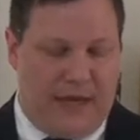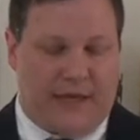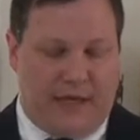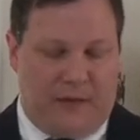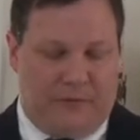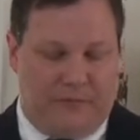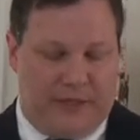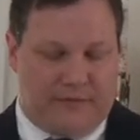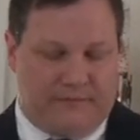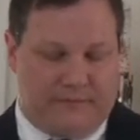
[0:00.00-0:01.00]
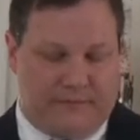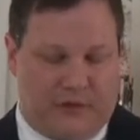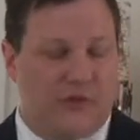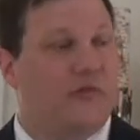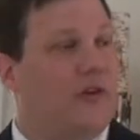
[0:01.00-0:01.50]
Backing up a bit,
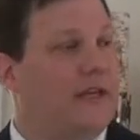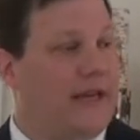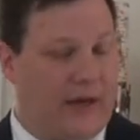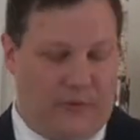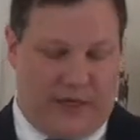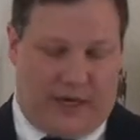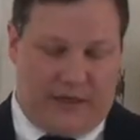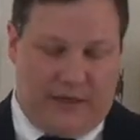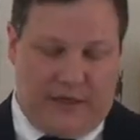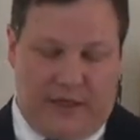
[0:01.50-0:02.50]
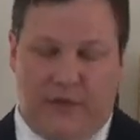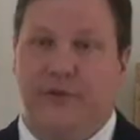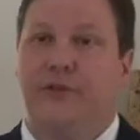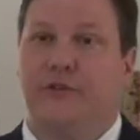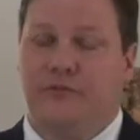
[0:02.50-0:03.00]
let's look at how we got
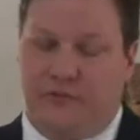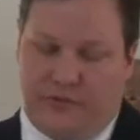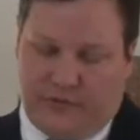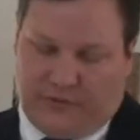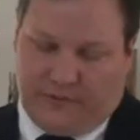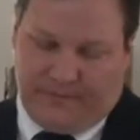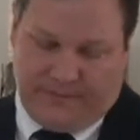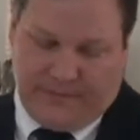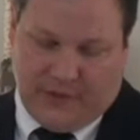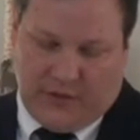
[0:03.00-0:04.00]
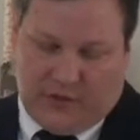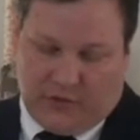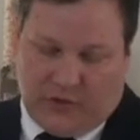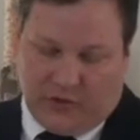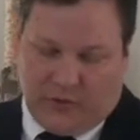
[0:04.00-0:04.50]
here to Jerusalem.
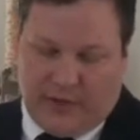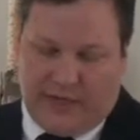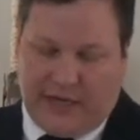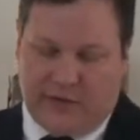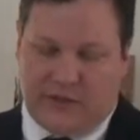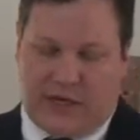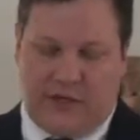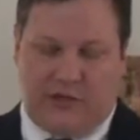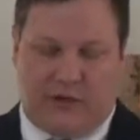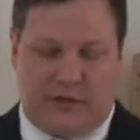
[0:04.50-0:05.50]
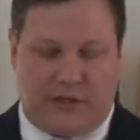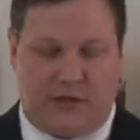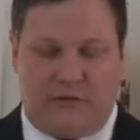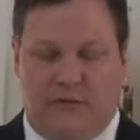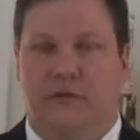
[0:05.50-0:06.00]
Along the way, outside
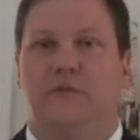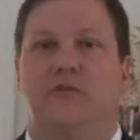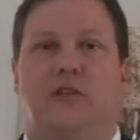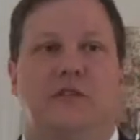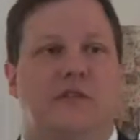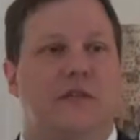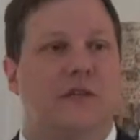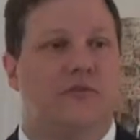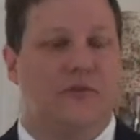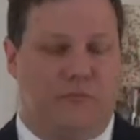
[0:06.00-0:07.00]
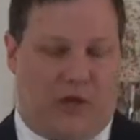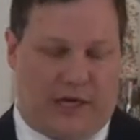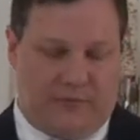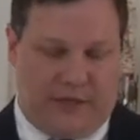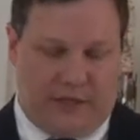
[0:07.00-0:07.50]
Jericho, Jesus heals a
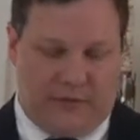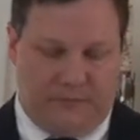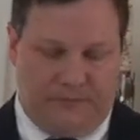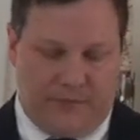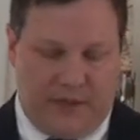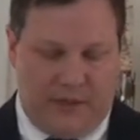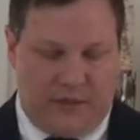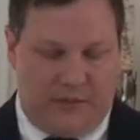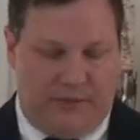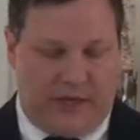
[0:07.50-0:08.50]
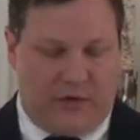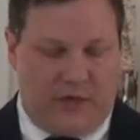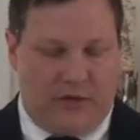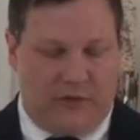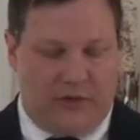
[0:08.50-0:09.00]
blind beggar. The
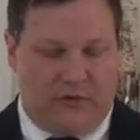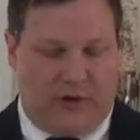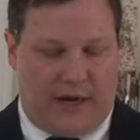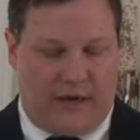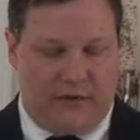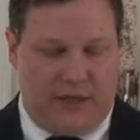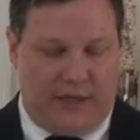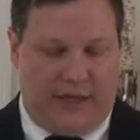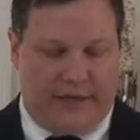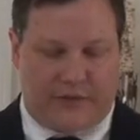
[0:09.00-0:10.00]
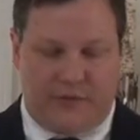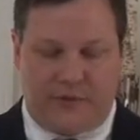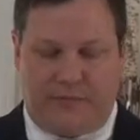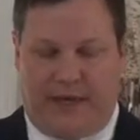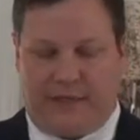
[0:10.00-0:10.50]
beggar hearing the crowd asks
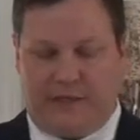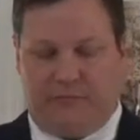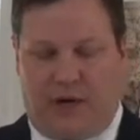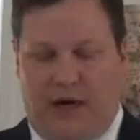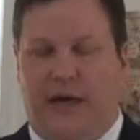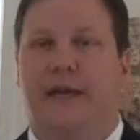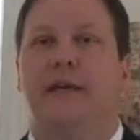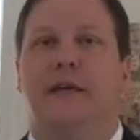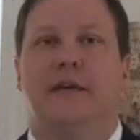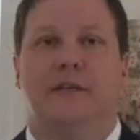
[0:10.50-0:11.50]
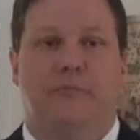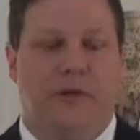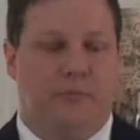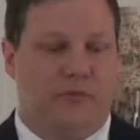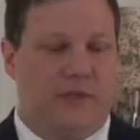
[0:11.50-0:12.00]
who is passing by. The
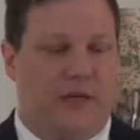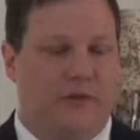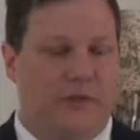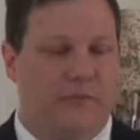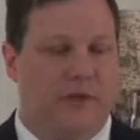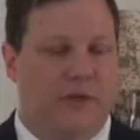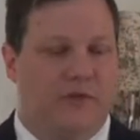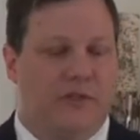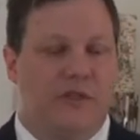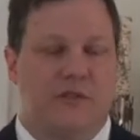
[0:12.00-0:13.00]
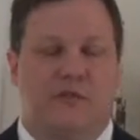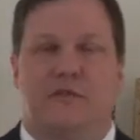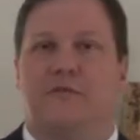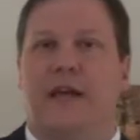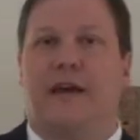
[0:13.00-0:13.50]
people tell him,
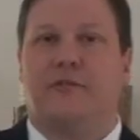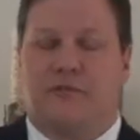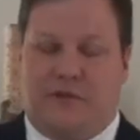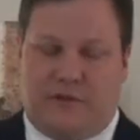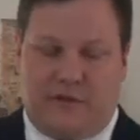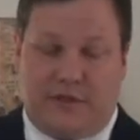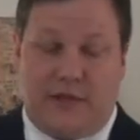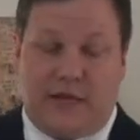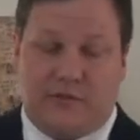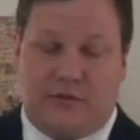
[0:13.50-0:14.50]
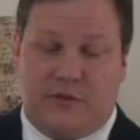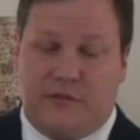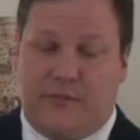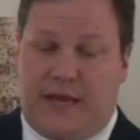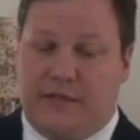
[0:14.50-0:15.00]
Jesus of Nazareth, Nazareth
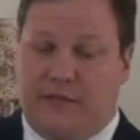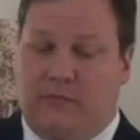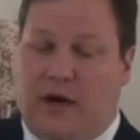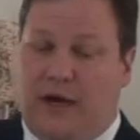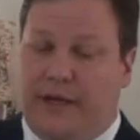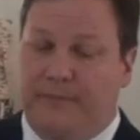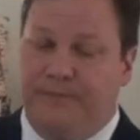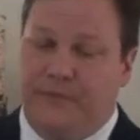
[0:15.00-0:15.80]
is passing by.